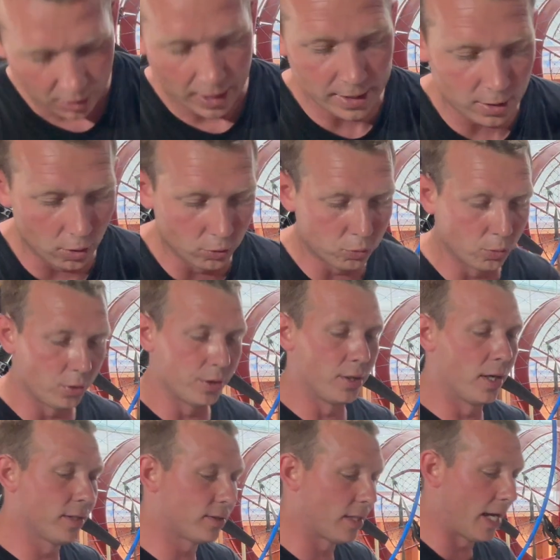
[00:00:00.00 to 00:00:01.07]
And you know, it's really
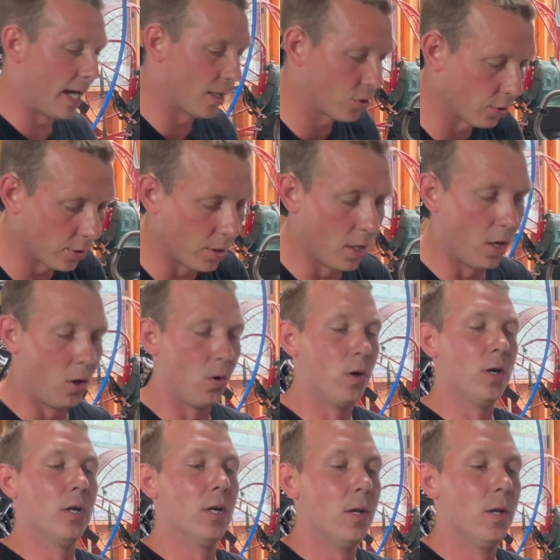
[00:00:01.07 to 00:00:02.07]
nice to actually know